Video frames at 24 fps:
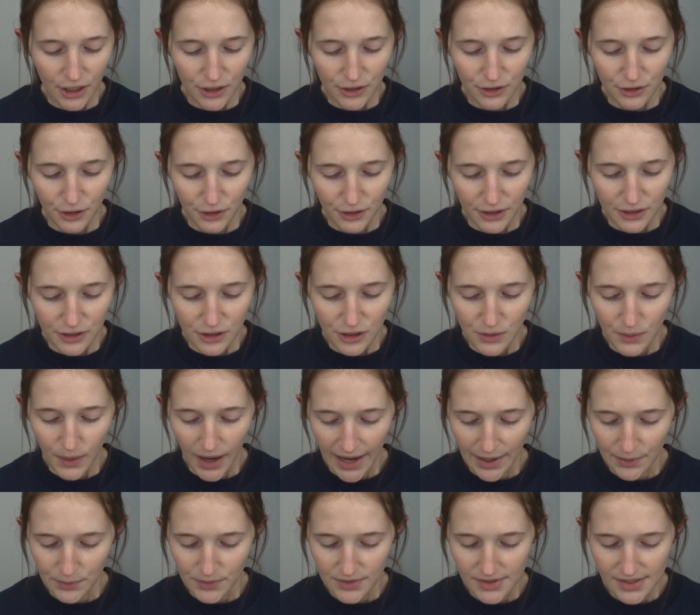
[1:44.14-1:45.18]
32
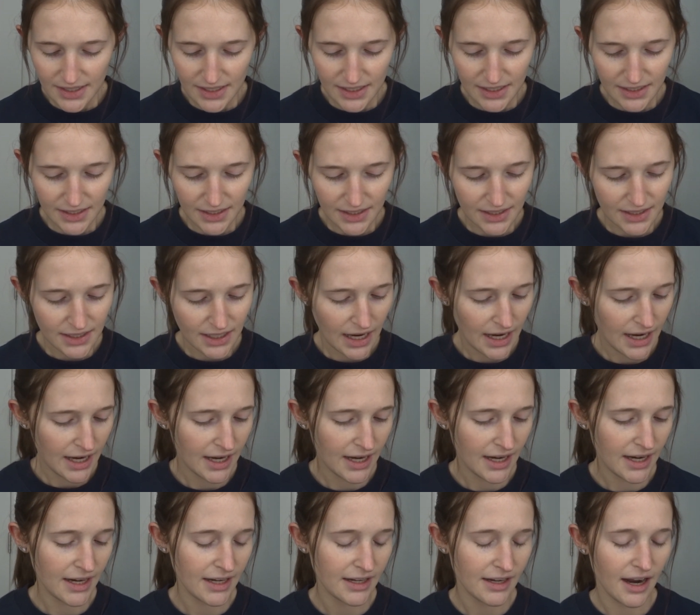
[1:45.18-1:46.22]
ounces.
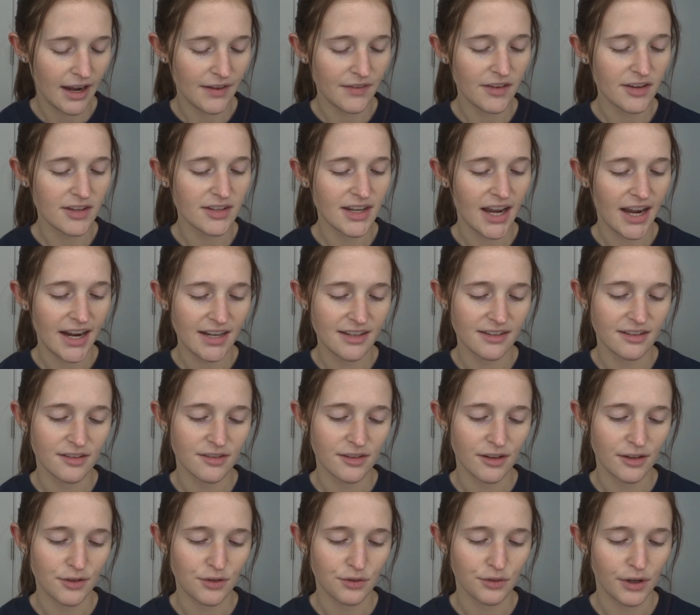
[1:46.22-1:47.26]
Hit on the sides it
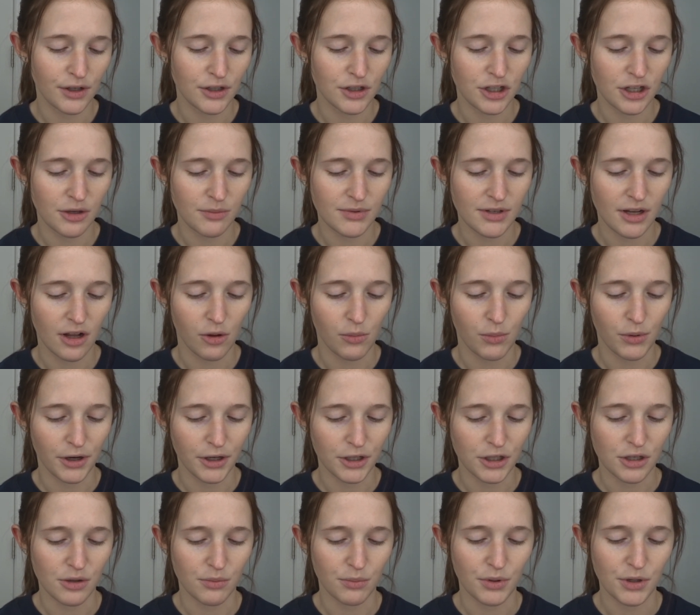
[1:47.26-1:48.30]
says friendship,
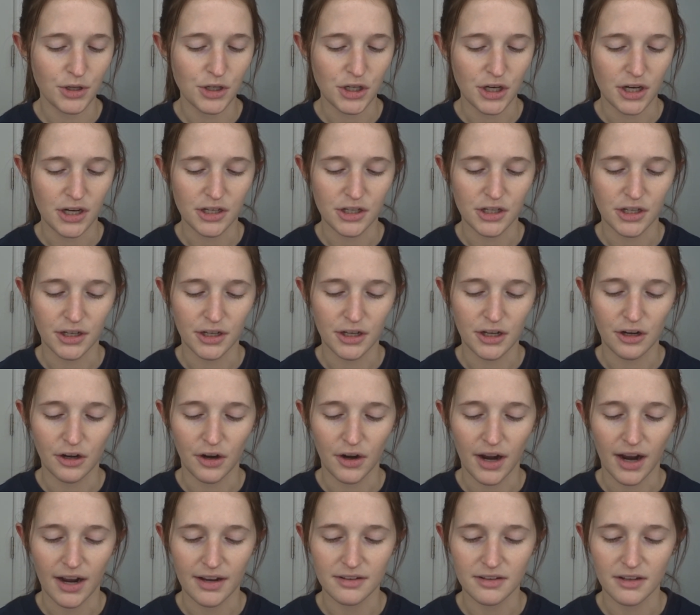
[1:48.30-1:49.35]
celebration, appreciation,
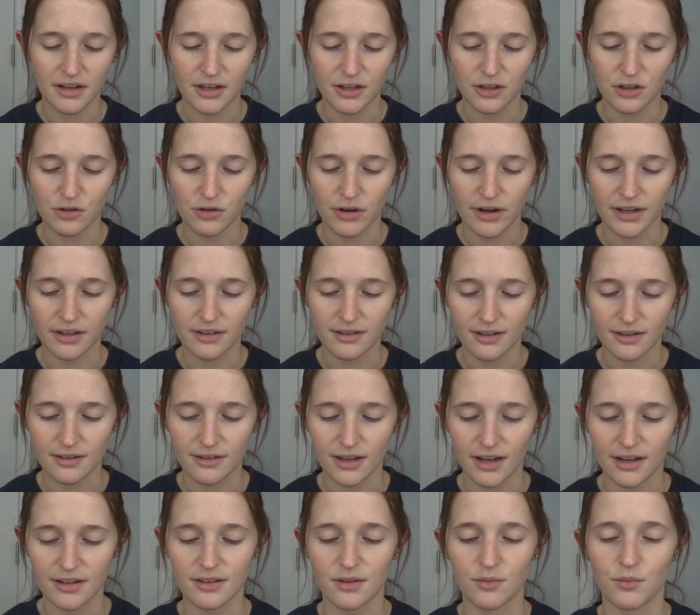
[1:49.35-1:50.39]
curiosity, strength,
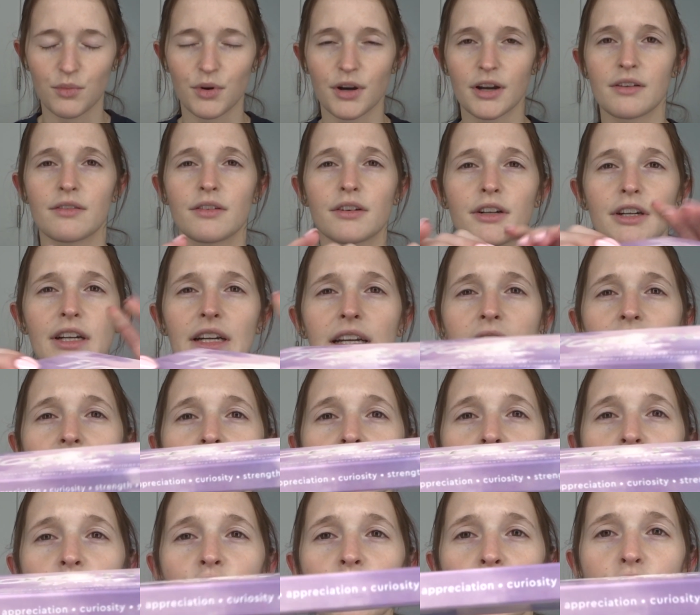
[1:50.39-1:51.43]
success, and bravery.
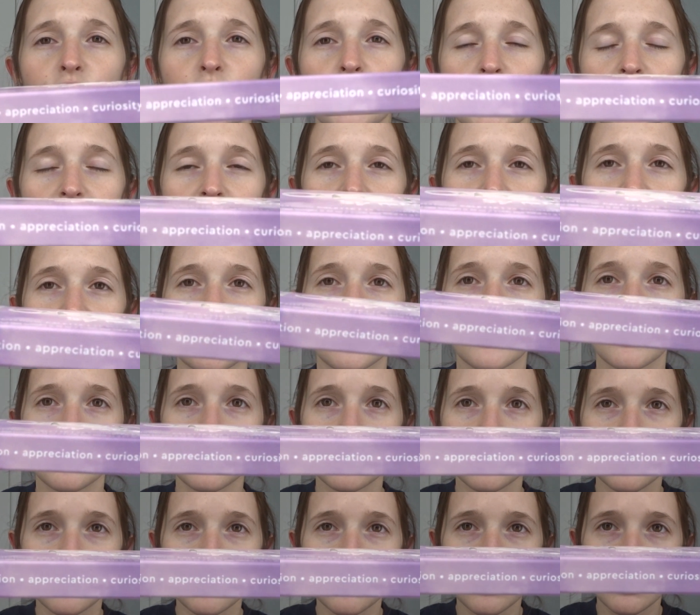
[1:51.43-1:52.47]
So it says
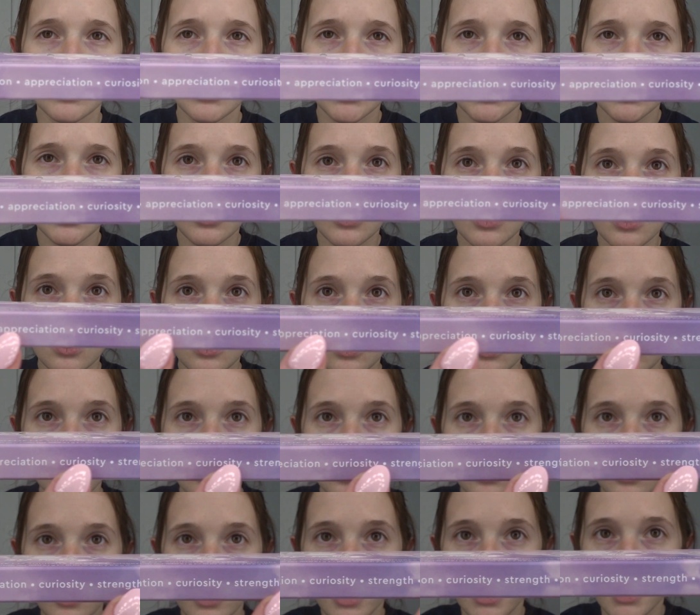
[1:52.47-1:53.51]
those
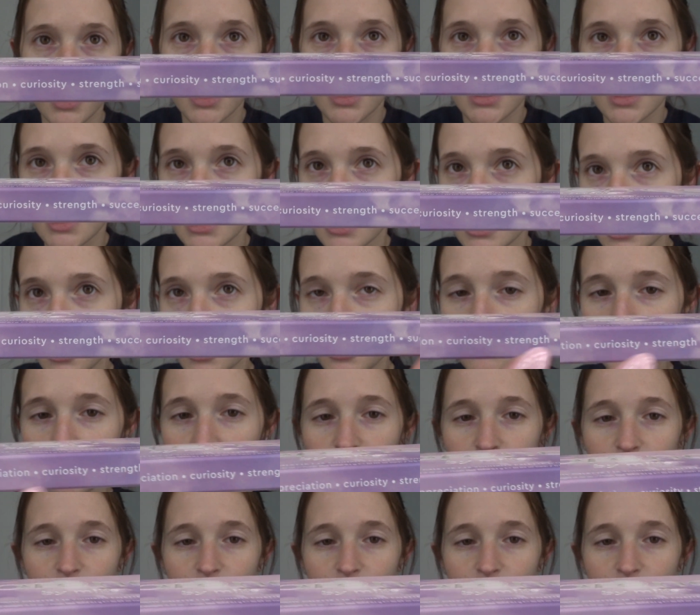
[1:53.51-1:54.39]
right here.